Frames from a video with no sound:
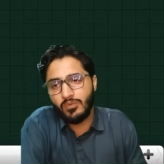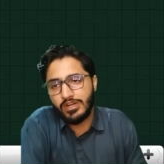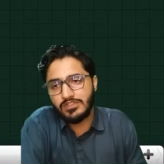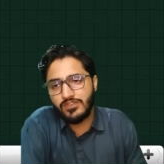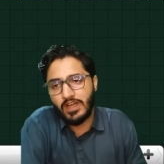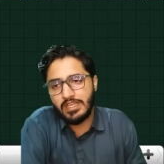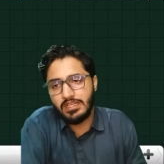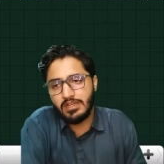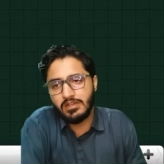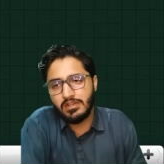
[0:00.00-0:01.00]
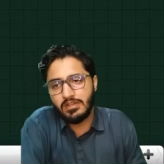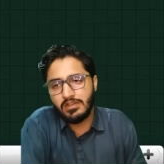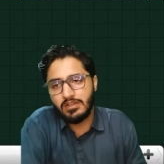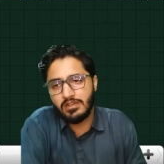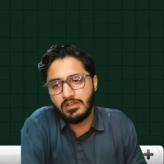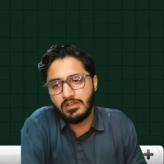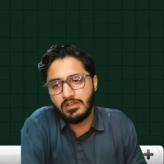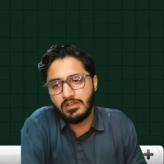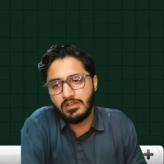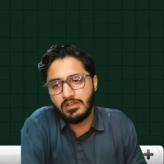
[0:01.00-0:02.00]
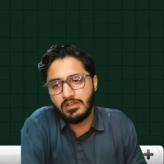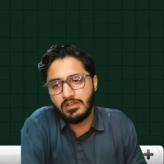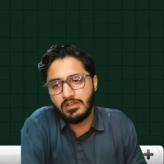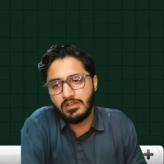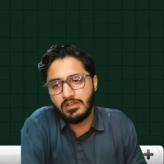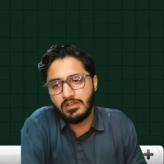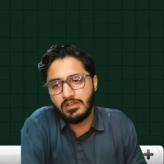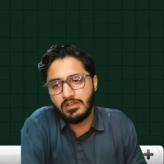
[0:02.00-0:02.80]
What is phi here? Phi here is work function.